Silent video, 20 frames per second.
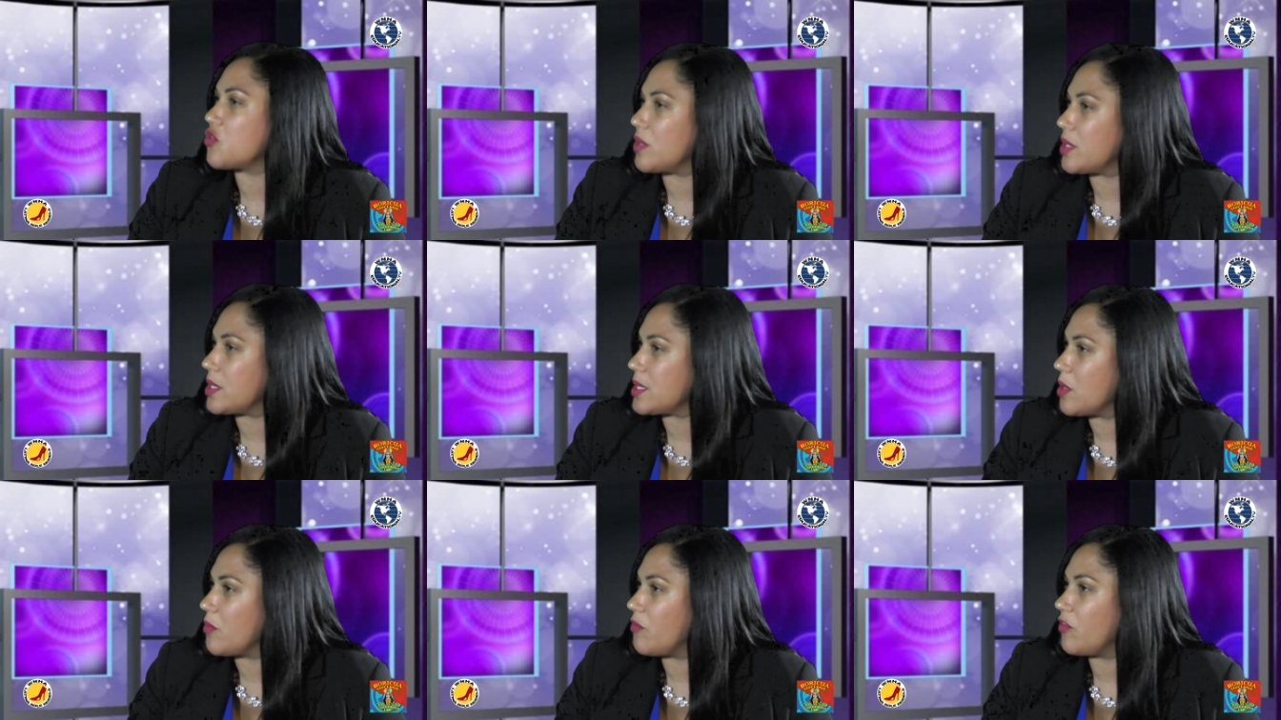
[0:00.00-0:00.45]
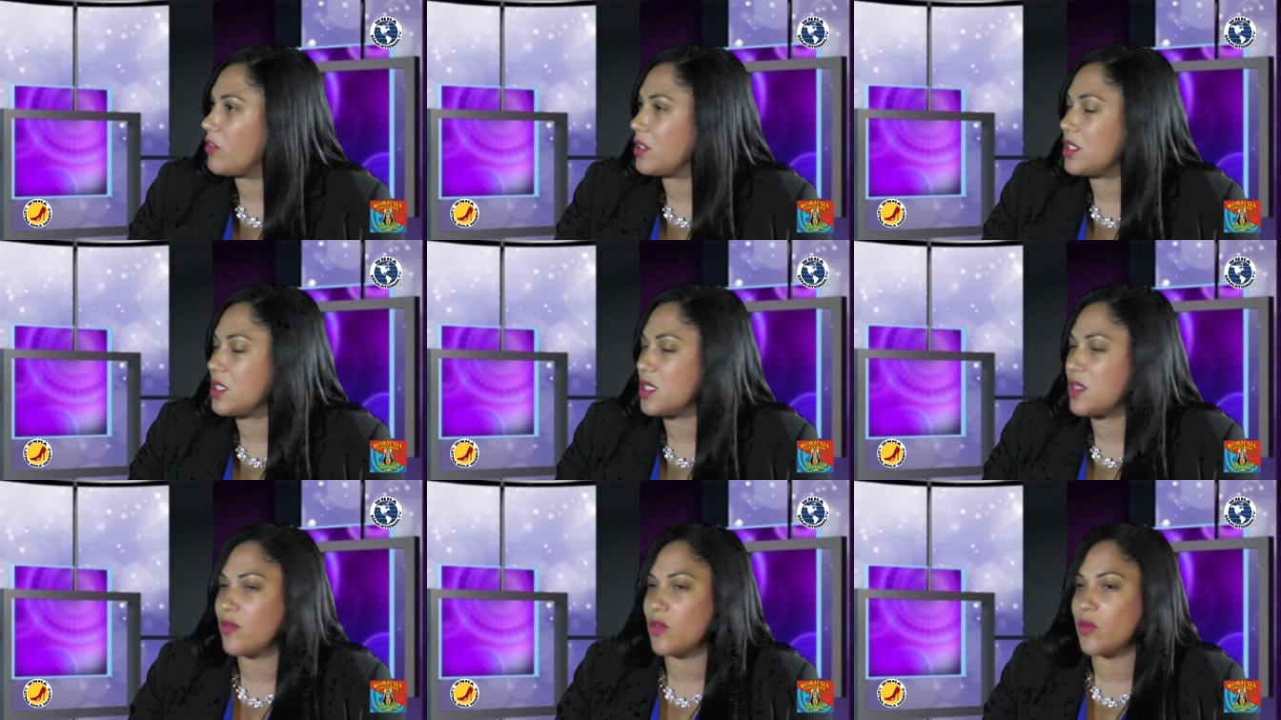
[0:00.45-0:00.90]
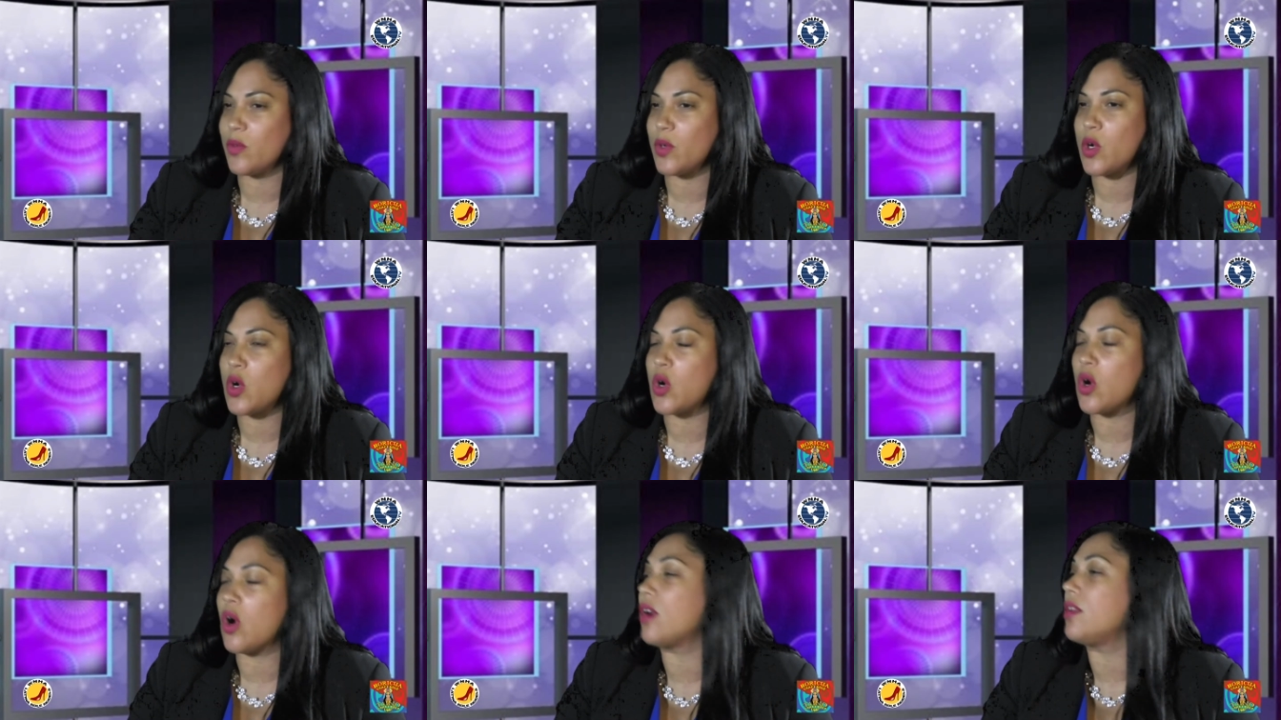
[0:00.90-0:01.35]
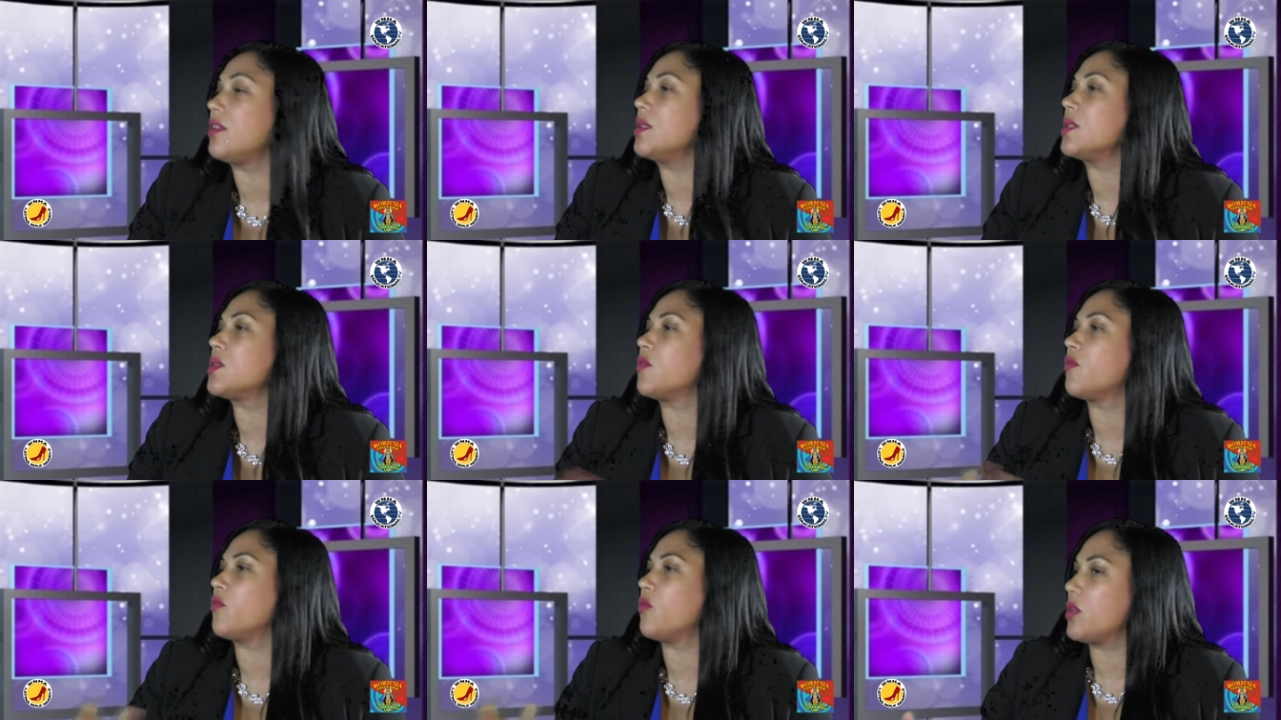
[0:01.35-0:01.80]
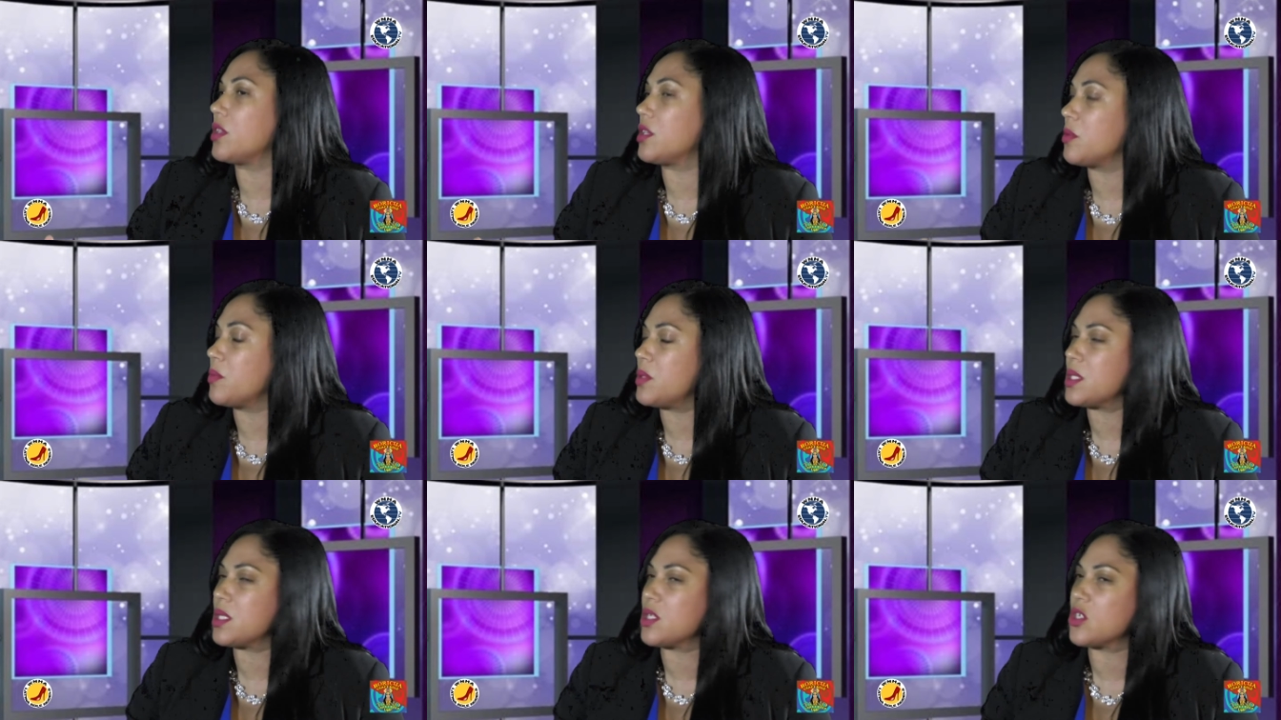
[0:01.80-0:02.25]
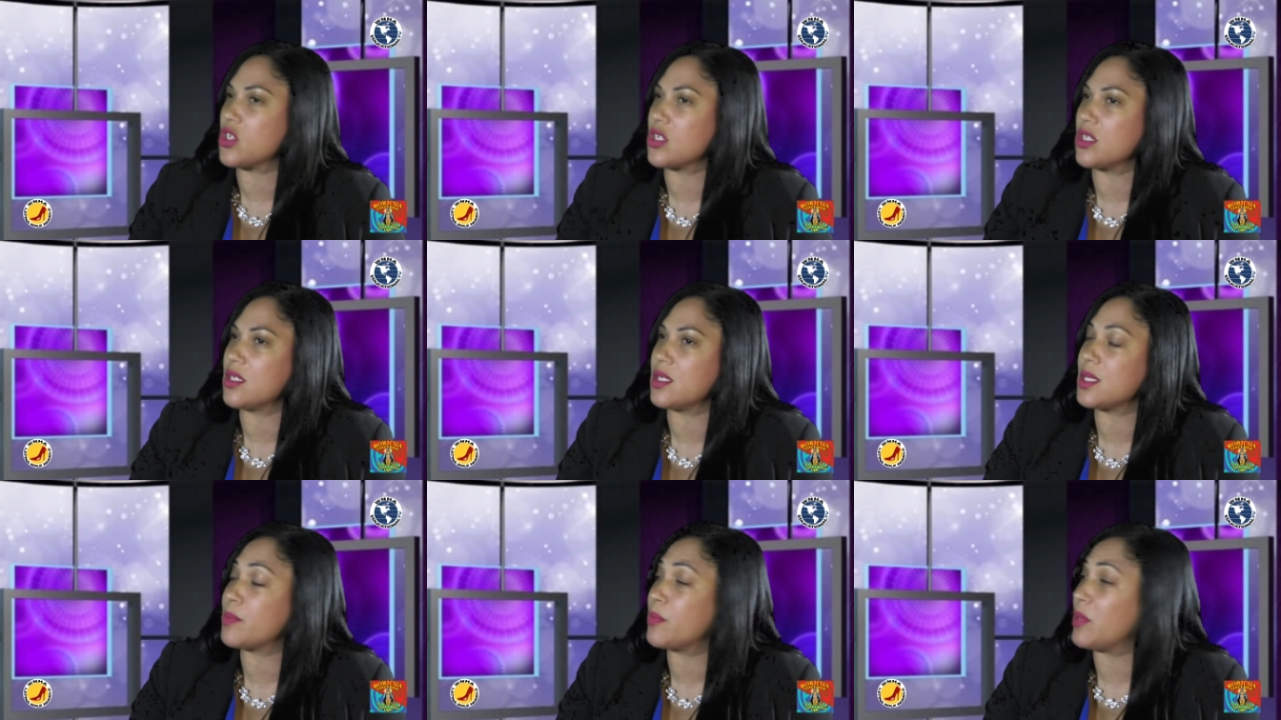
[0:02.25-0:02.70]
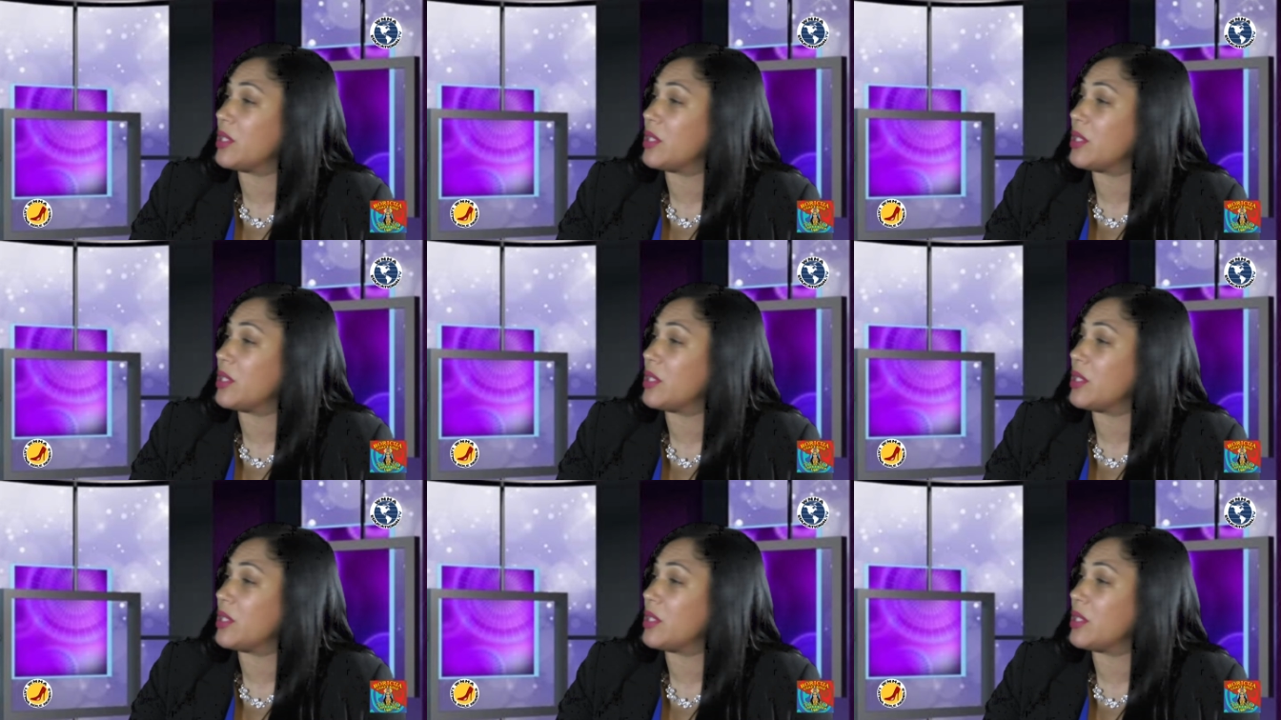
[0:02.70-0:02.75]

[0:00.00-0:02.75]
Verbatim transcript: dress up for an interview, regardless of what the position is.